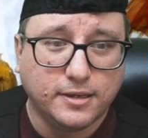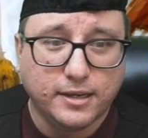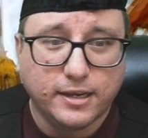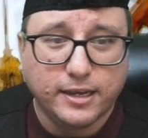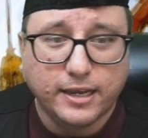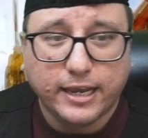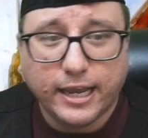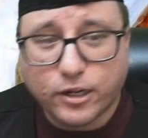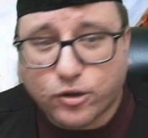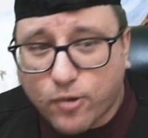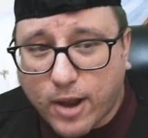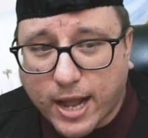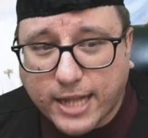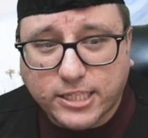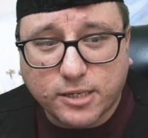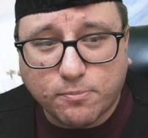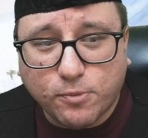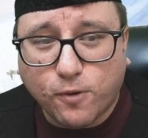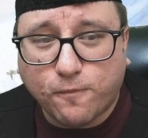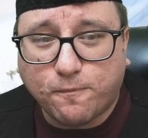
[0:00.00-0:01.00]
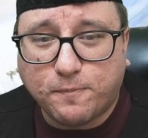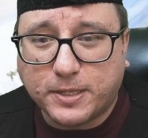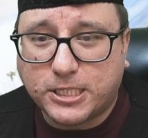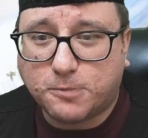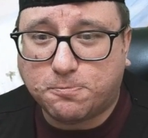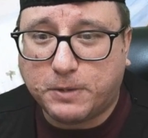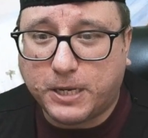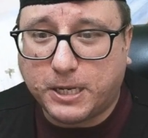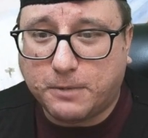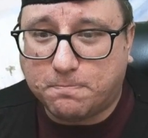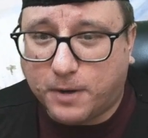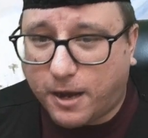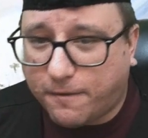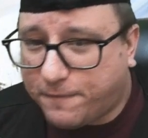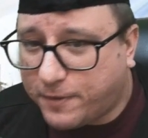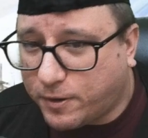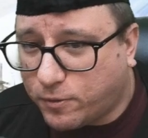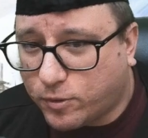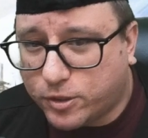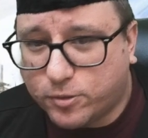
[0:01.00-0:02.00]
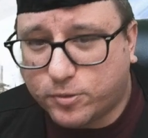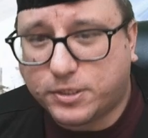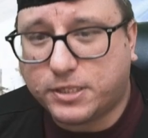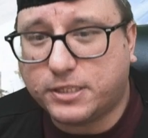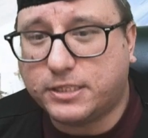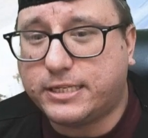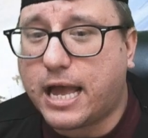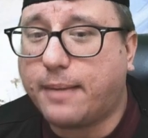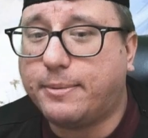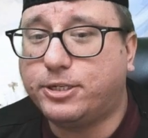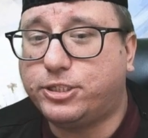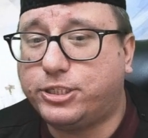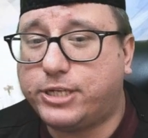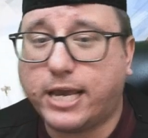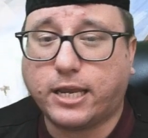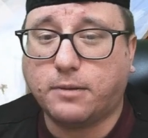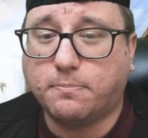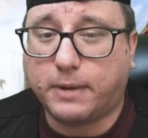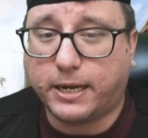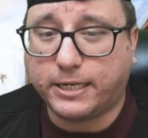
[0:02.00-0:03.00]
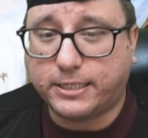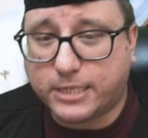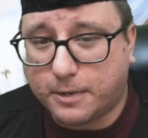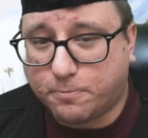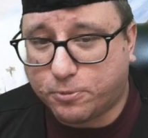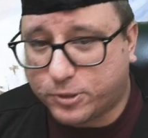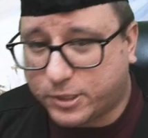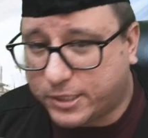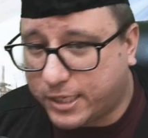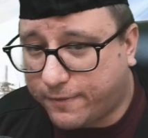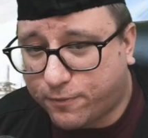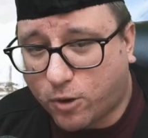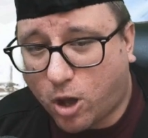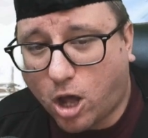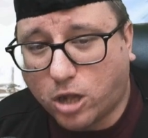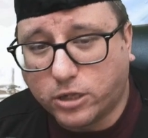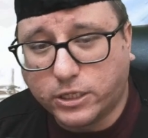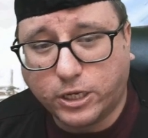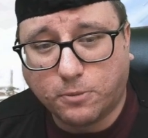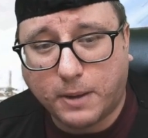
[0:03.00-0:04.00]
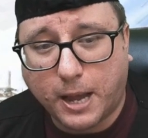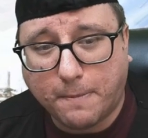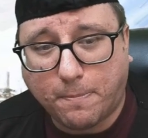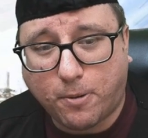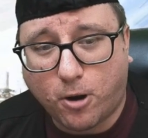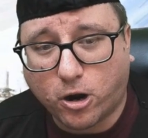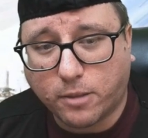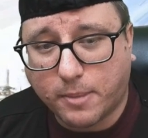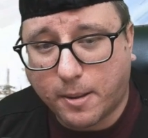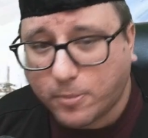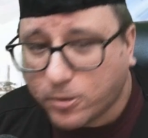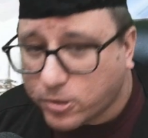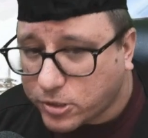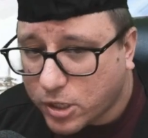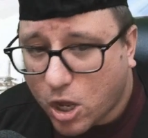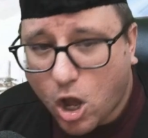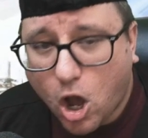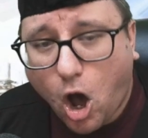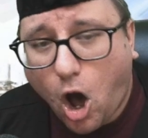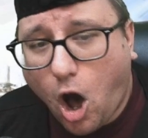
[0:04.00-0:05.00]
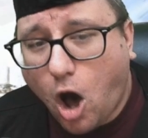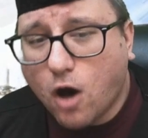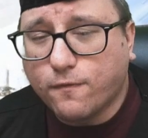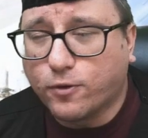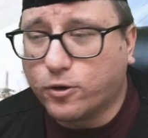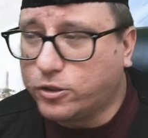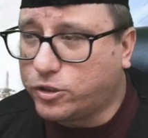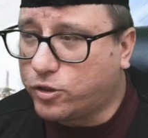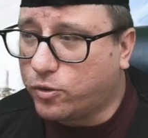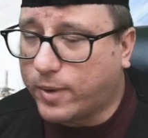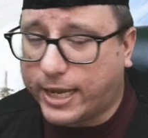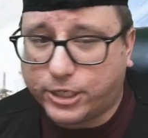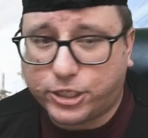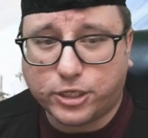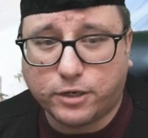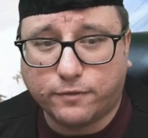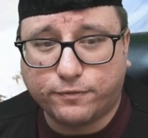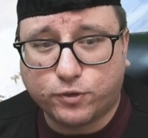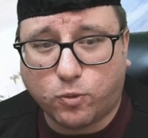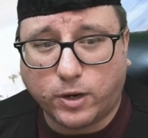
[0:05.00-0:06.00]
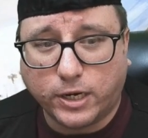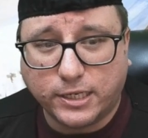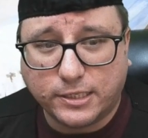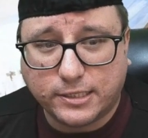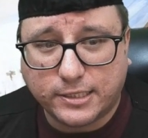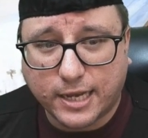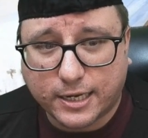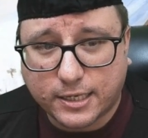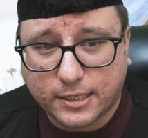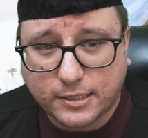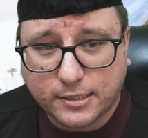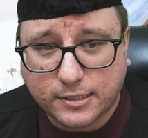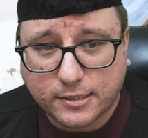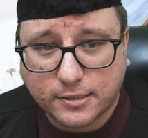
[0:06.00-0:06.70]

It grants a movement speed buff and reduces damage taken by 10% for all nearby party members over a duration of 20 seconds.